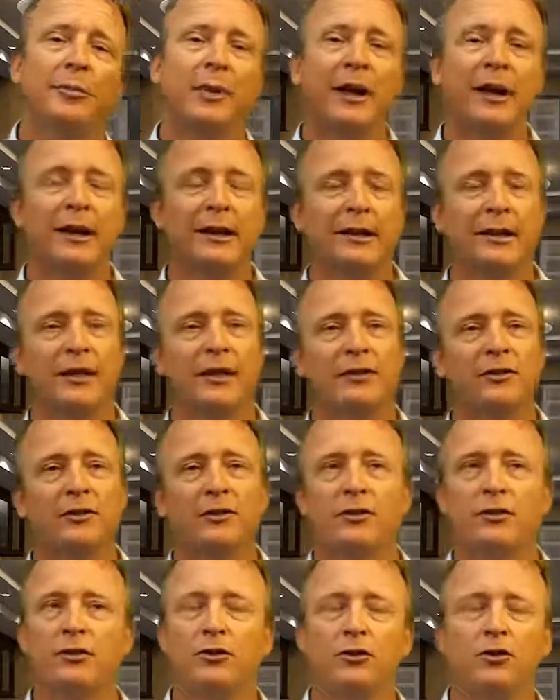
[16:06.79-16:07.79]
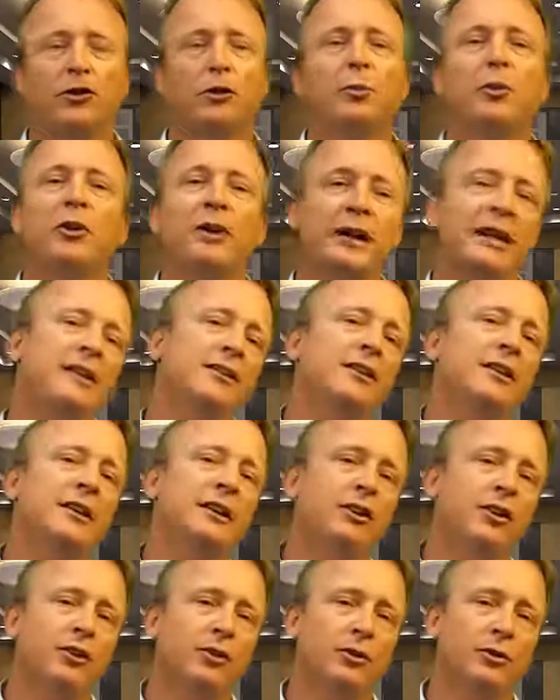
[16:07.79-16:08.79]
but it's super easy
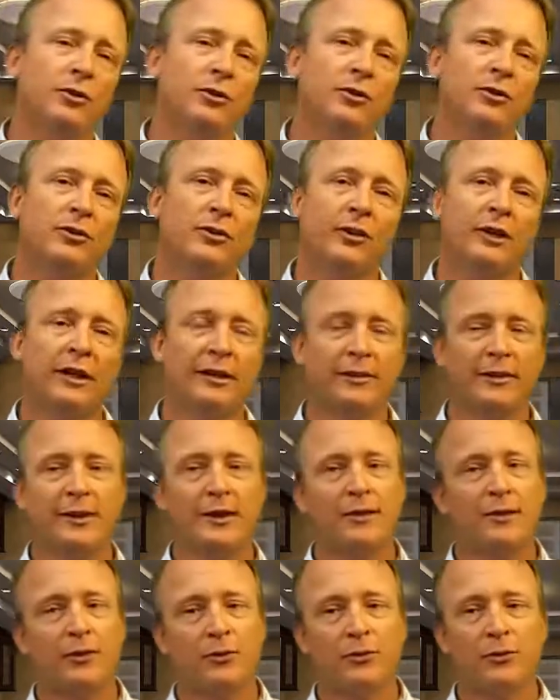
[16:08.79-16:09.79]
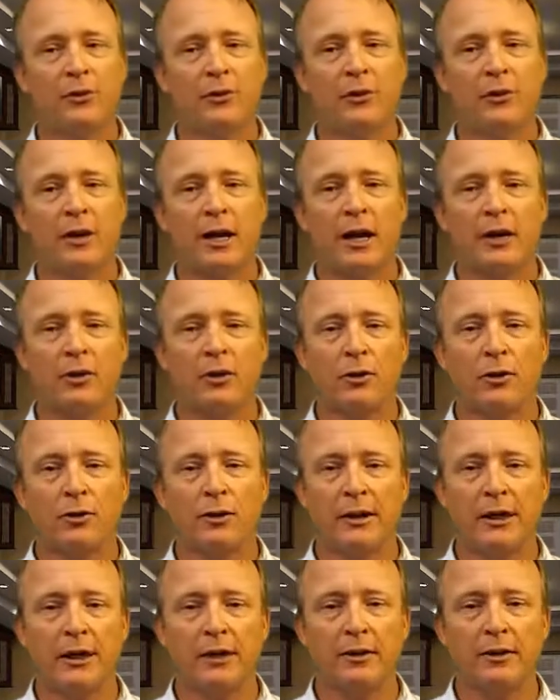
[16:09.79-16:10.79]
to use. It's easy for not
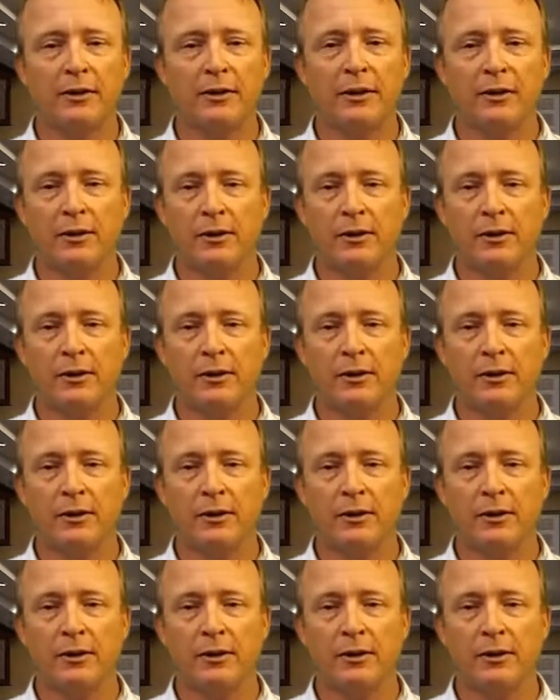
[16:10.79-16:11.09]
only